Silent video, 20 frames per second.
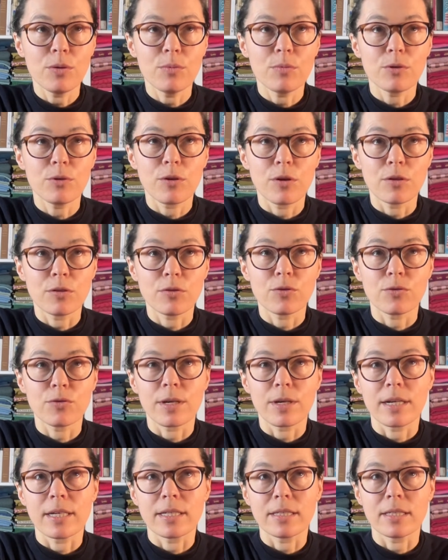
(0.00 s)

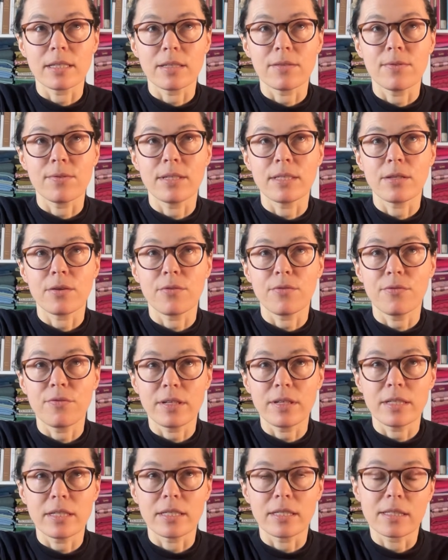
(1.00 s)
contrasted with
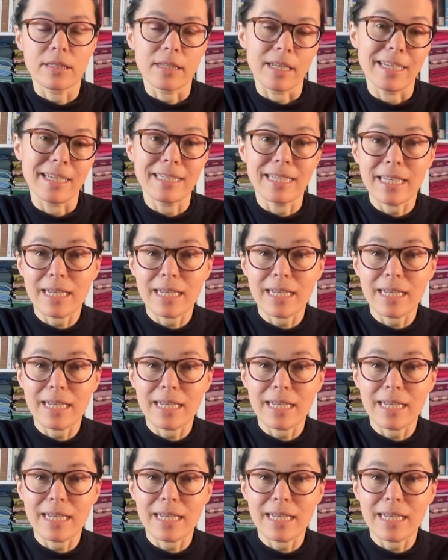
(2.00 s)
fitted styles,